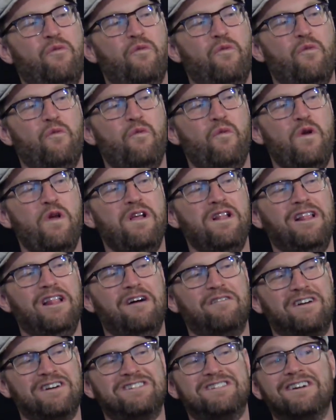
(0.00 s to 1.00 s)
we
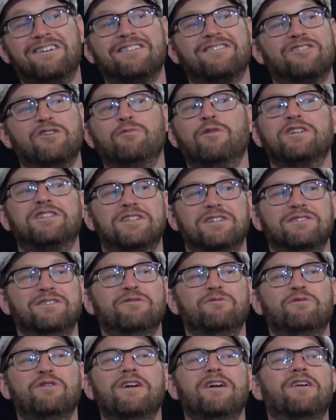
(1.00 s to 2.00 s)
love our secret so much that
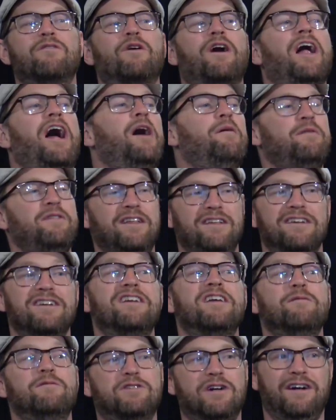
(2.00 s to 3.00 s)
we were happy that you
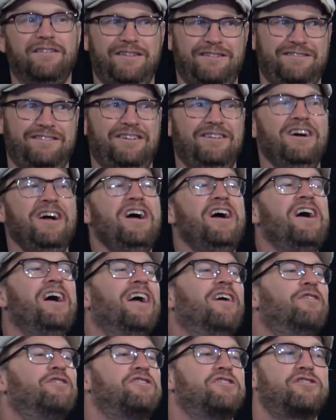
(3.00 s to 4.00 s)
keep driving through,
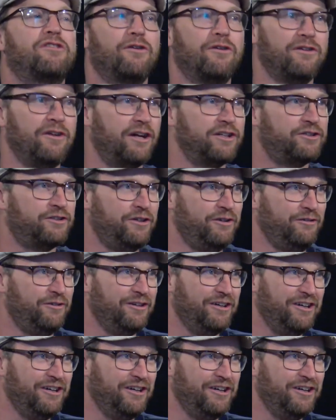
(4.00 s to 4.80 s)
which is totally not true.